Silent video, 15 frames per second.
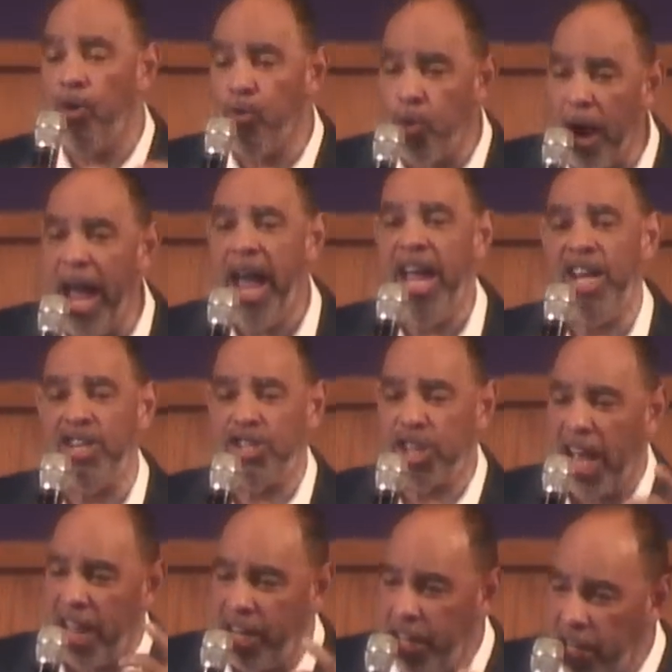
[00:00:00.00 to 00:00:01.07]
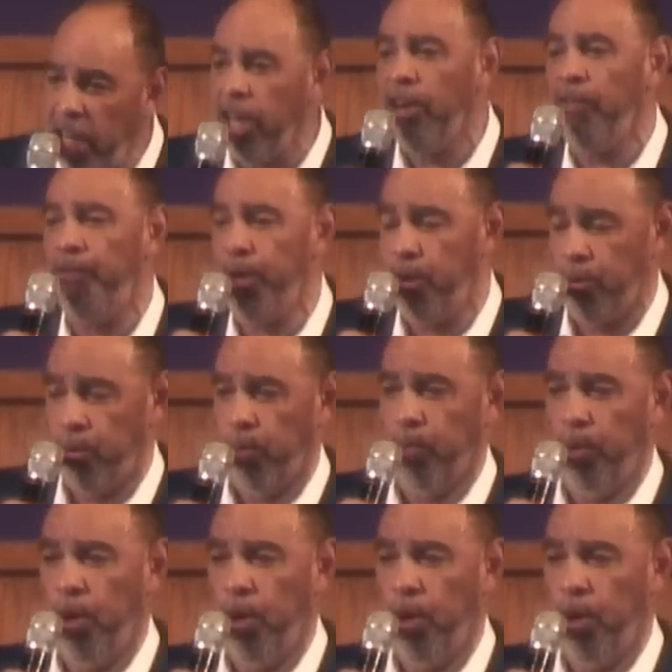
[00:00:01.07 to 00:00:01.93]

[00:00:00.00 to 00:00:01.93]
arranged an interview